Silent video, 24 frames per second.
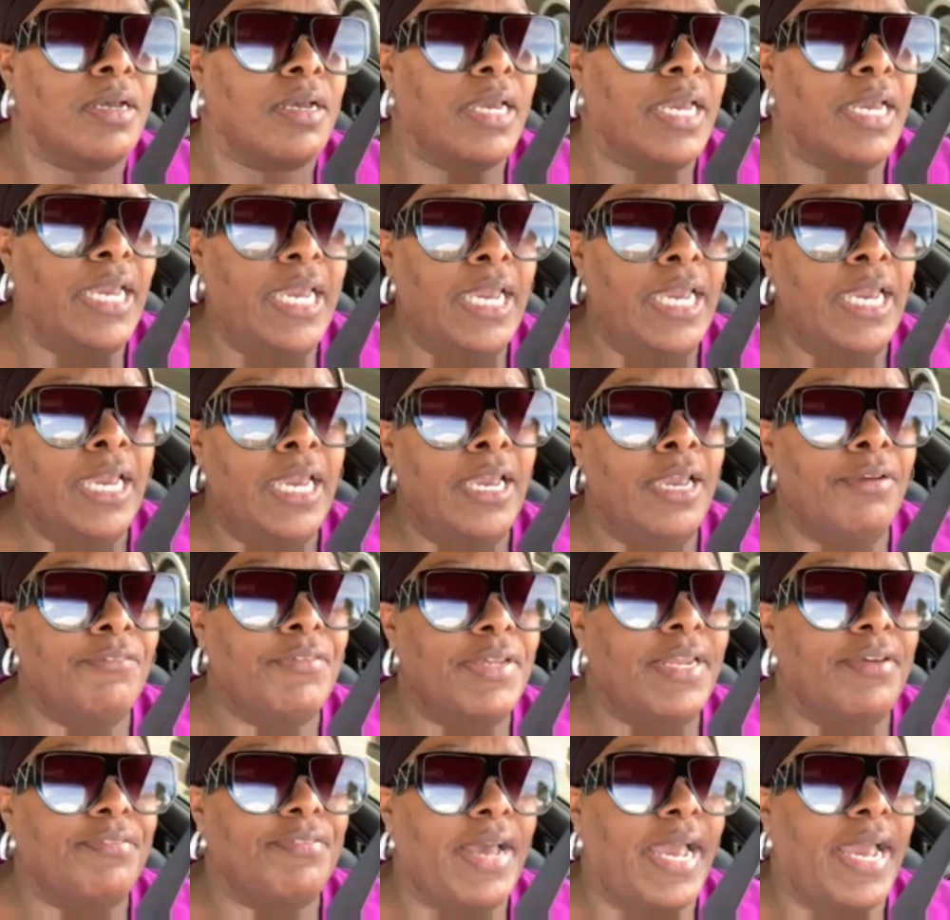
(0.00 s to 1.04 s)

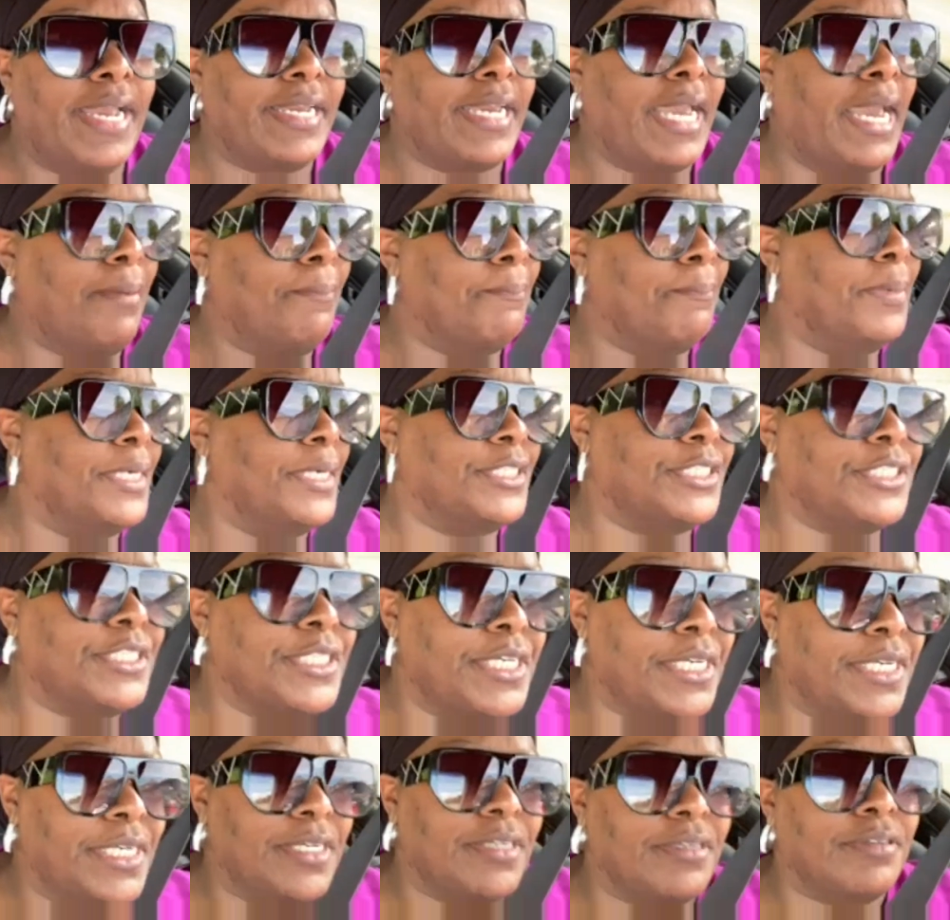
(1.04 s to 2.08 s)
even if I ain't got much to
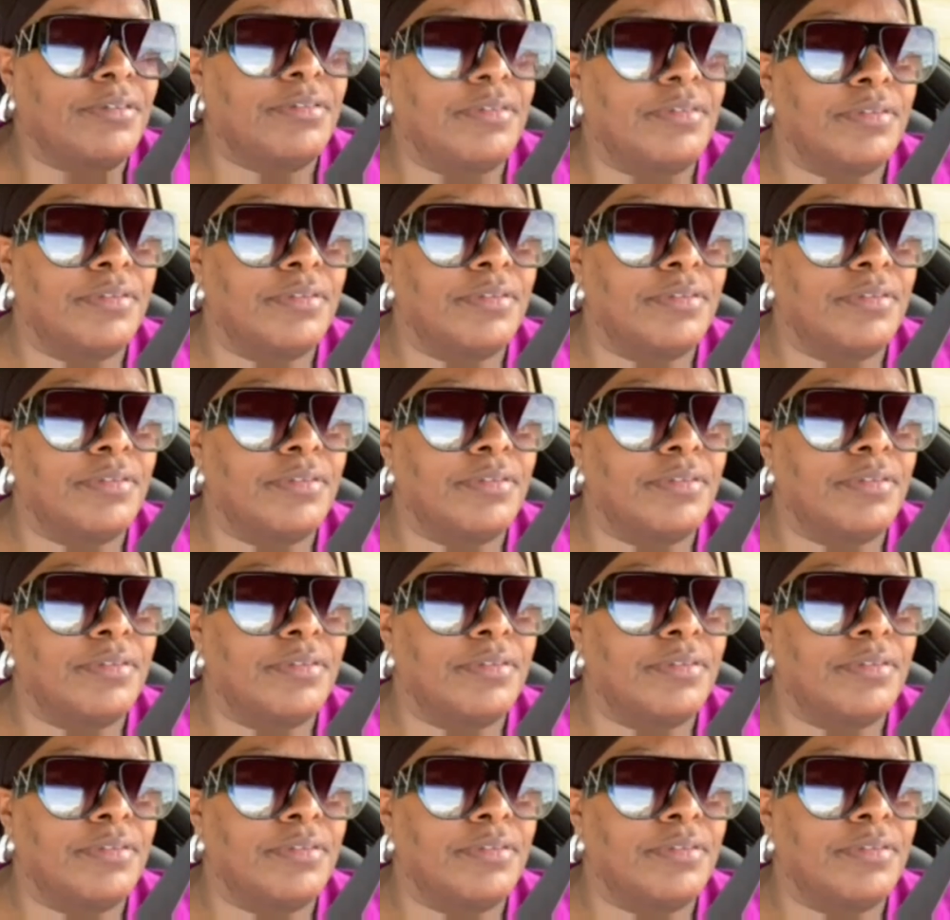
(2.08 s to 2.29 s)
give.